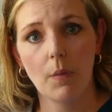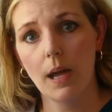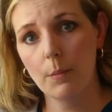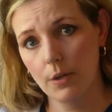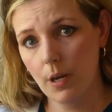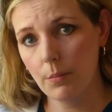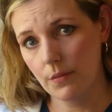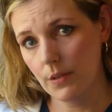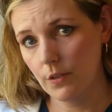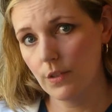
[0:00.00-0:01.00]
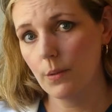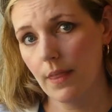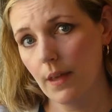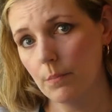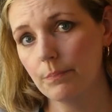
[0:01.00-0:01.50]
my preoperative interview
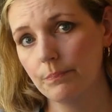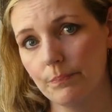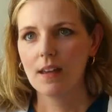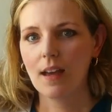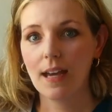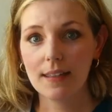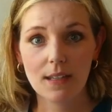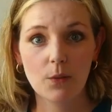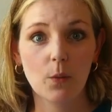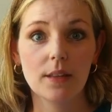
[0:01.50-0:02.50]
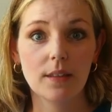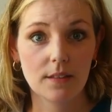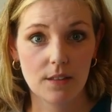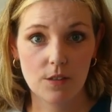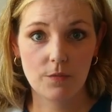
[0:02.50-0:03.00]
with them. I think one
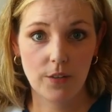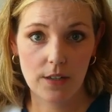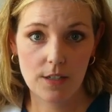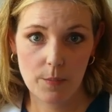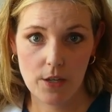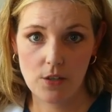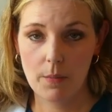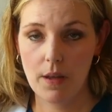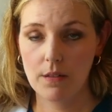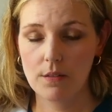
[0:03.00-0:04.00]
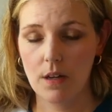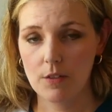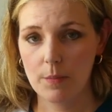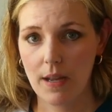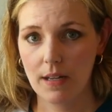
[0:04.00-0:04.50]
thing that's very special about the
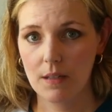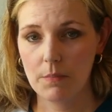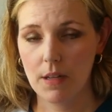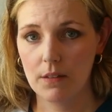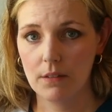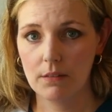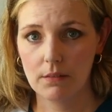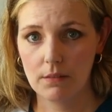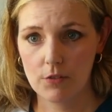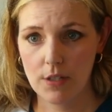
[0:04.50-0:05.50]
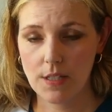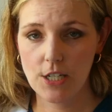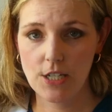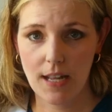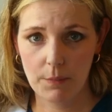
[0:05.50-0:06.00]
Dr. Patti medical
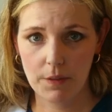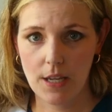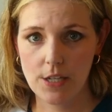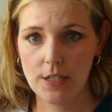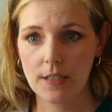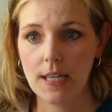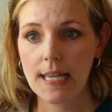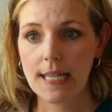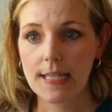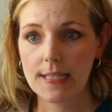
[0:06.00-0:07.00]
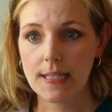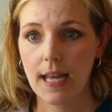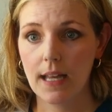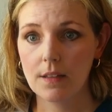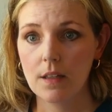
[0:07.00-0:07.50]
translation application is
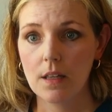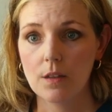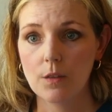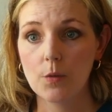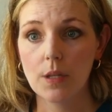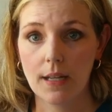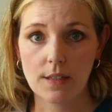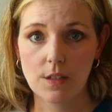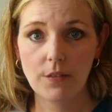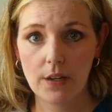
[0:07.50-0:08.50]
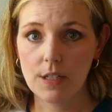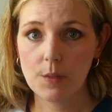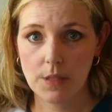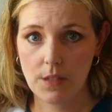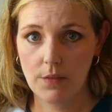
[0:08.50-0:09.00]
that you can ask very
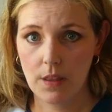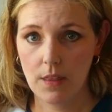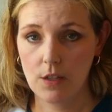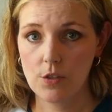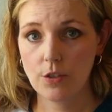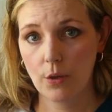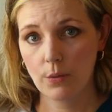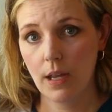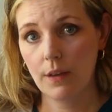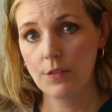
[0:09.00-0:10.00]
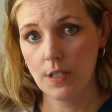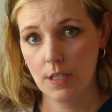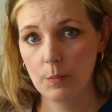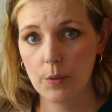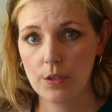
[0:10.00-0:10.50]
specific things. You don't have to
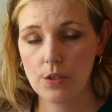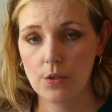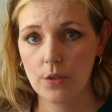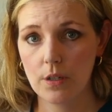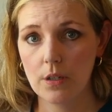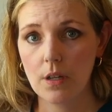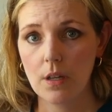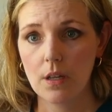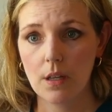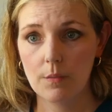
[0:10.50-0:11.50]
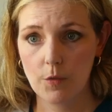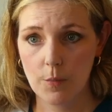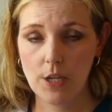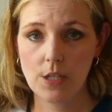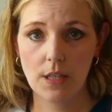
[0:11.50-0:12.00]
input your
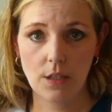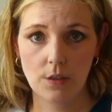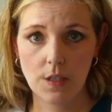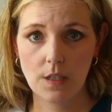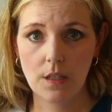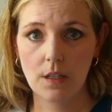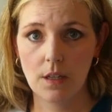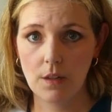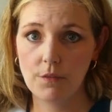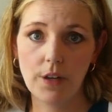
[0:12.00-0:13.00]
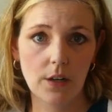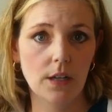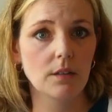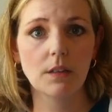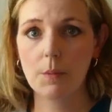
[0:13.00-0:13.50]
information that you're seeking in a
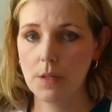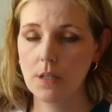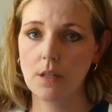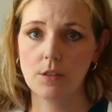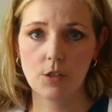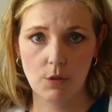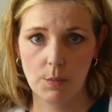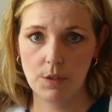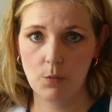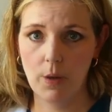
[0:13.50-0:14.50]
very limited and scripted